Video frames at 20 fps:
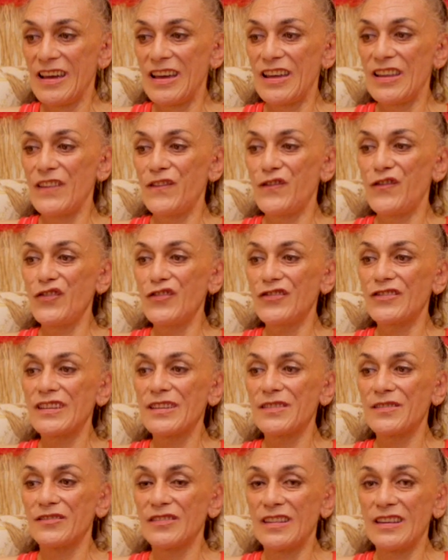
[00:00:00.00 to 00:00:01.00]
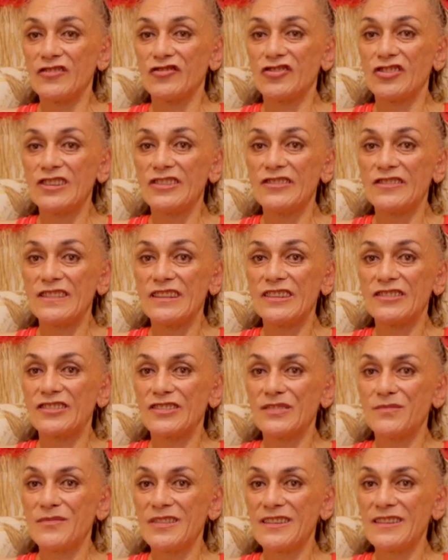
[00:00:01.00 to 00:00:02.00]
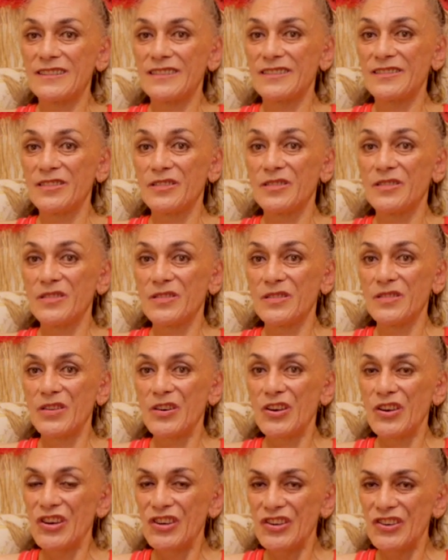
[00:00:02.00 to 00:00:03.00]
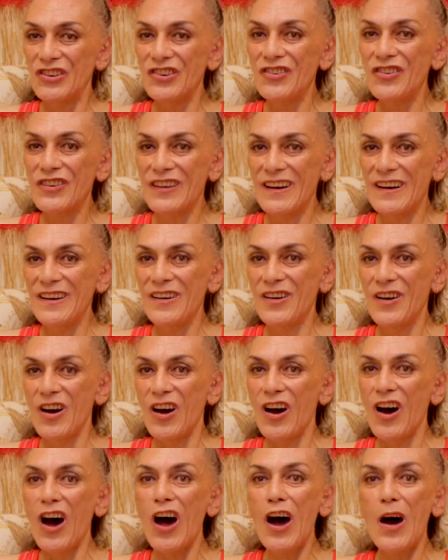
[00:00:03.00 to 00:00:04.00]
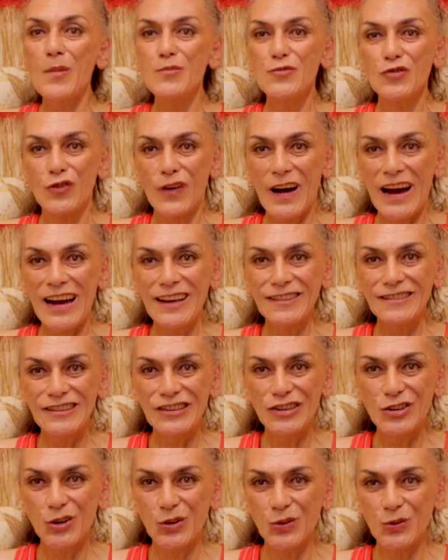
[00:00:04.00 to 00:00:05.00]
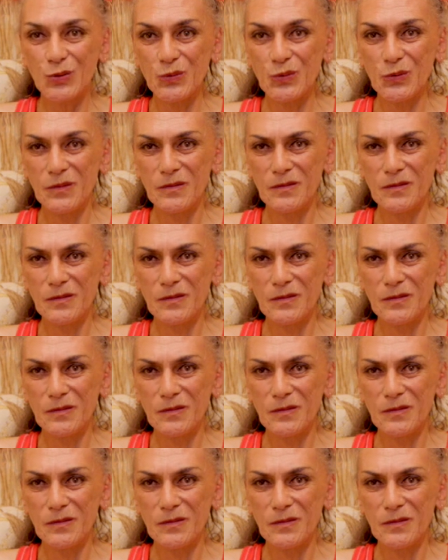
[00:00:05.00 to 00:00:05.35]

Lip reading: And the first thing that she said to me is, "Kia ora, I'm your auntie call."